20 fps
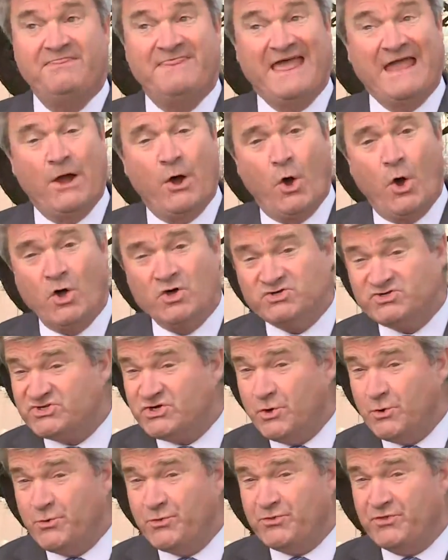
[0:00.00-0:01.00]
They
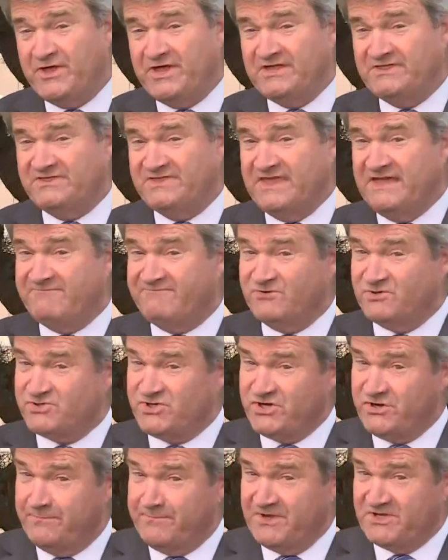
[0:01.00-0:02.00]
also think that
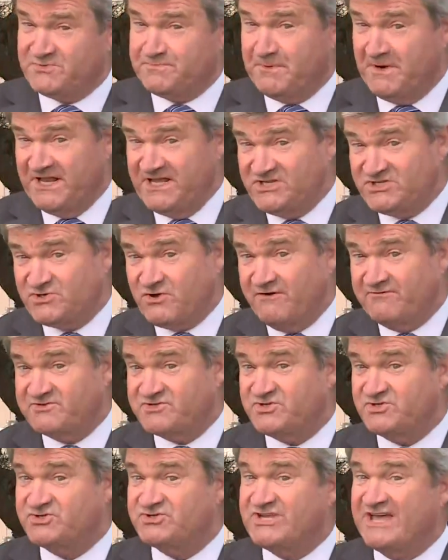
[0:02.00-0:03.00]
Virginia Beach police
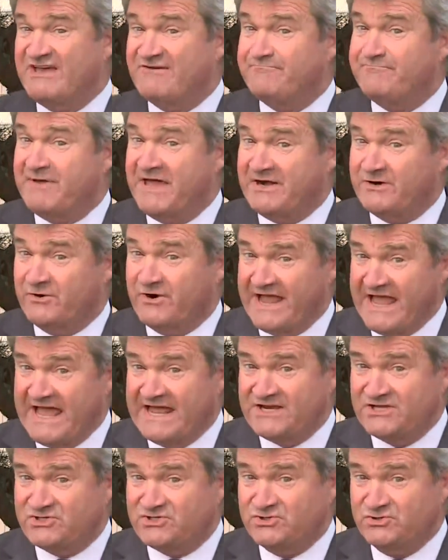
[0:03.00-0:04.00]
officers have better
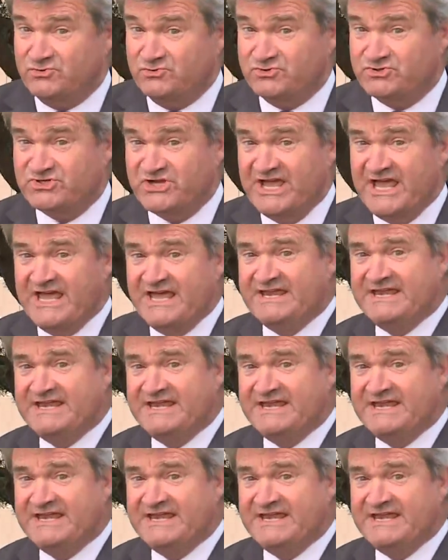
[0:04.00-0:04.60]
attitudes.